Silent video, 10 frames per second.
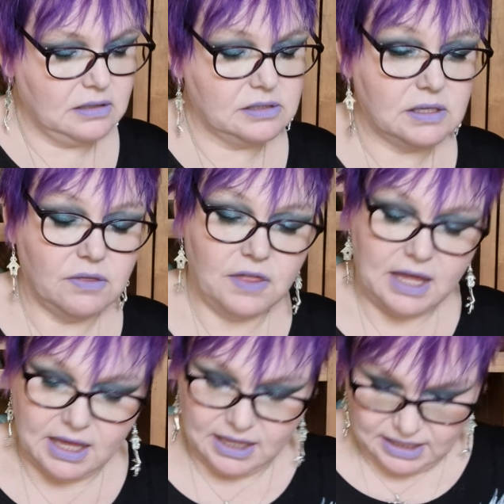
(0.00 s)
so
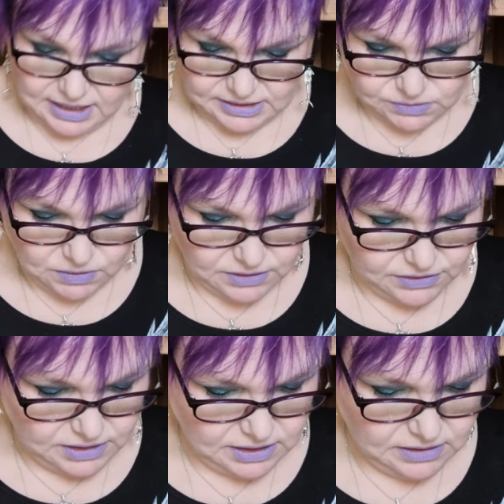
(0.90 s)
that is what
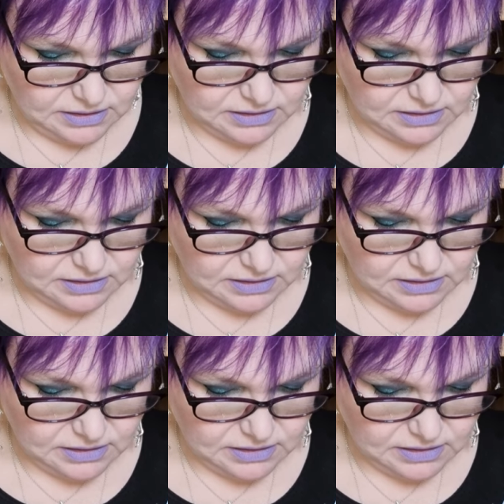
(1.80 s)
the,